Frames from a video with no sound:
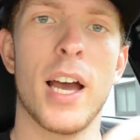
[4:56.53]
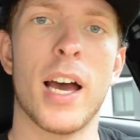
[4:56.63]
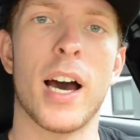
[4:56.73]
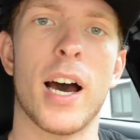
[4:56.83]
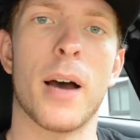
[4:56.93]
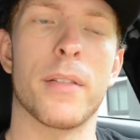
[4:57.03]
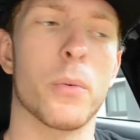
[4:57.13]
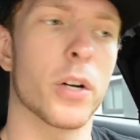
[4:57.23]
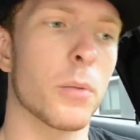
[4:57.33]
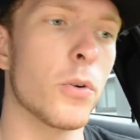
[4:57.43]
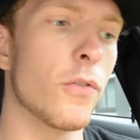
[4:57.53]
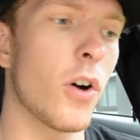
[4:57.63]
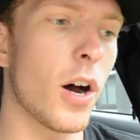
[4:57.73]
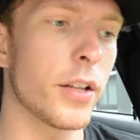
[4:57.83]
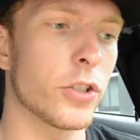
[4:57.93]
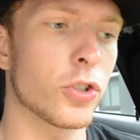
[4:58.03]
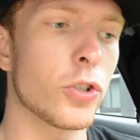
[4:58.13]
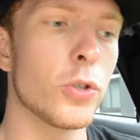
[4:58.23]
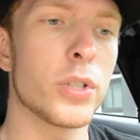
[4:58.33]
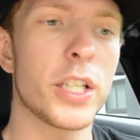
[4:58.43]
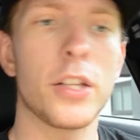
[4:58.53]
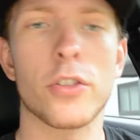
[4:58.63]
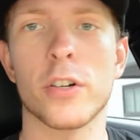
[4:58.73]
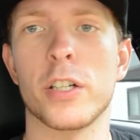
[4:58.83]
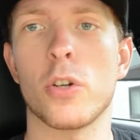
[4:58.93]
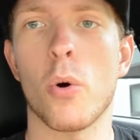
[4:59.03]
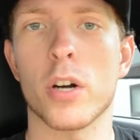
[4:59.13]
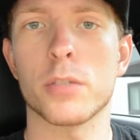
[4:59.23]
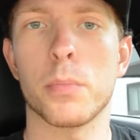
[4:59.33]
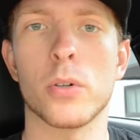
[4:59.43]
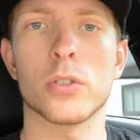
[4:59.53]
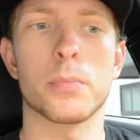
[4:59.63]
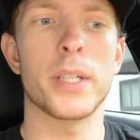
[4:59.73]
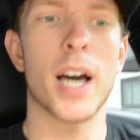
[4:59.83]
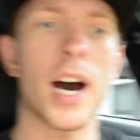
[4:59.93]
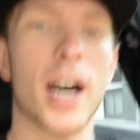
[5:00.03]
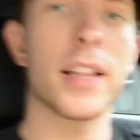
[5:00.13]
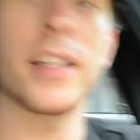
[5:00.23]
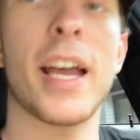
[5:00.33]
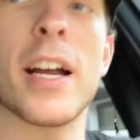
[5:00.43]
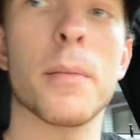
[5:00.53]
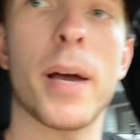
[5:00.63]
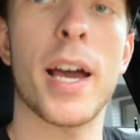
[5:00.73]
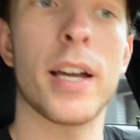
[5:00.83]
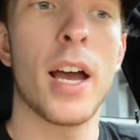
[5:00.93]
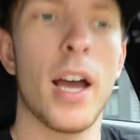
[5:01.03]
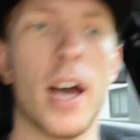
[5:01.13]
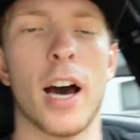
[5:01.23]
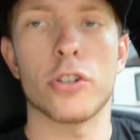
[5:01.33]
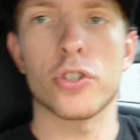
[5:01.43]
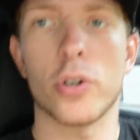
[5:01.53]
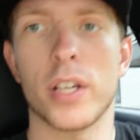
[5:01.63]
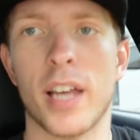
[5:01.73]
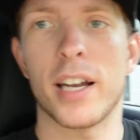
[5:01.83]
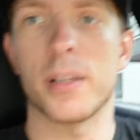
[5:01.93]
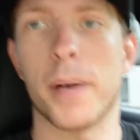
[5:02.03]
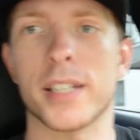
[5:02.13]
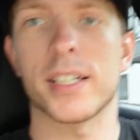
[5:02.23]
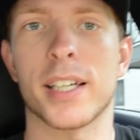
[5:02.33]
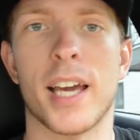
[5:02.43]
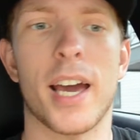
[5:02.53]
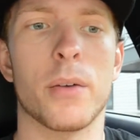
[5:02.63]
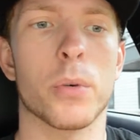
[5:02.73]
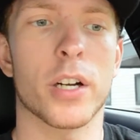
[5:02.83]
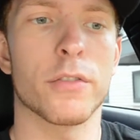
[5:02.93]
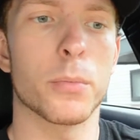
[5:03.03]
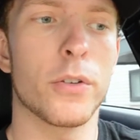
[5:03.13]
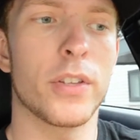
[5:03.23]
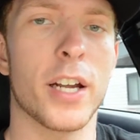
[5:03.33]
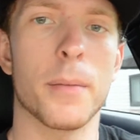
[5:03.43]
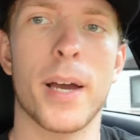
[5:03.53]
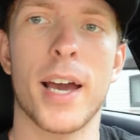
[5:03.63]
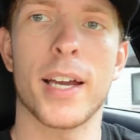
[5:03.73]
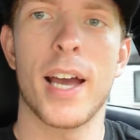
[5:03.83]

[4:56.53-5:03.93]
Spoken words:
and then we're going to move on. There's two T30 Torx bolts behind the airbag. I'll show you that the best I can. We're going to remove the airbag,